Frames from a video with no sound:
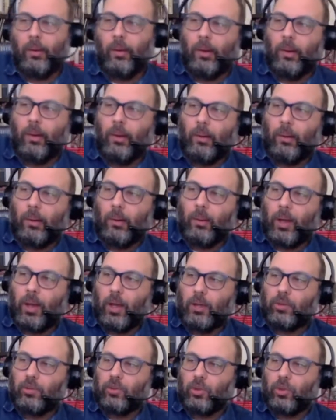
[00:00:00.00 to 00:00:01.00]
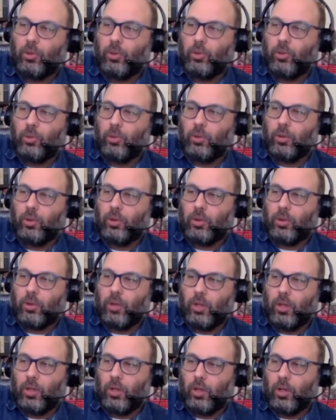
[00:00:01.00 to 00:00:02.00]
And so,
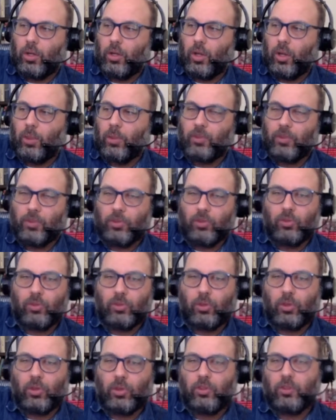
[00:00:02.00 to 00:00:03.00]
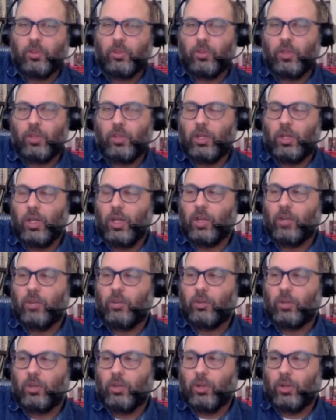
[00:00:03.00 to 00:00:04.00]
in opposition to this, he has
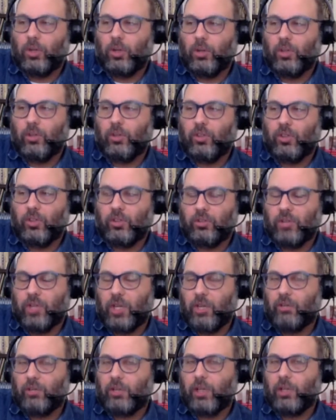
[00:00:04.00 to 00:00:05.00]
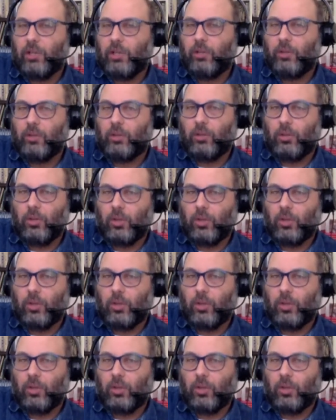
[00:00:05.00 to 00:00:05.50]
what he calls divine violence.